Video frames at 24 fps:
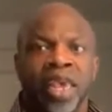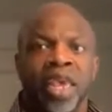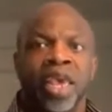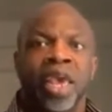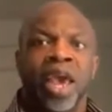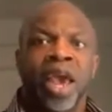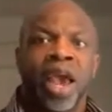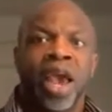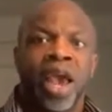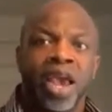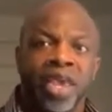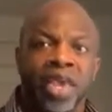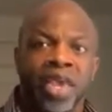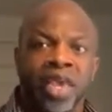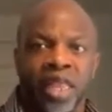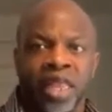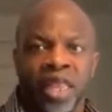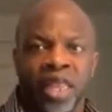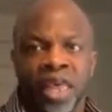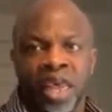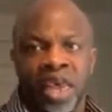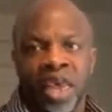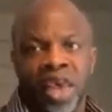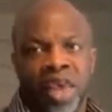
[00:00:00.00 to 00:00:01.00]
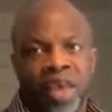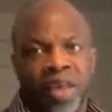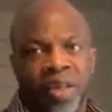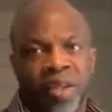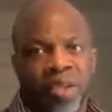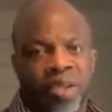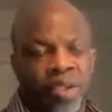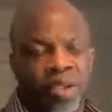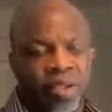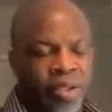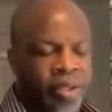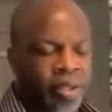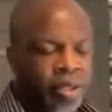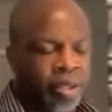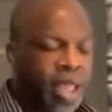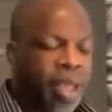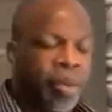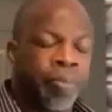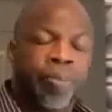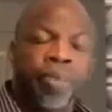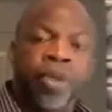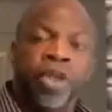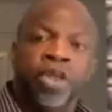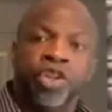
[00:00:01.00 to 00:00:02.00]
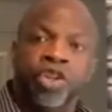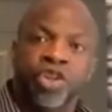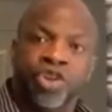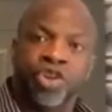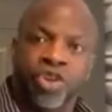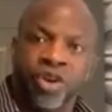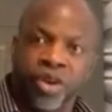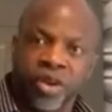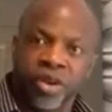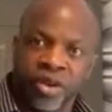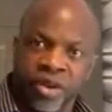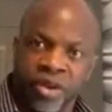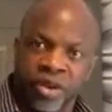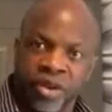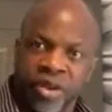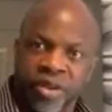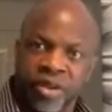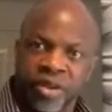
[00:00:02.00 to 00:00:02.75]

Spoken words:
hang in there and be strong.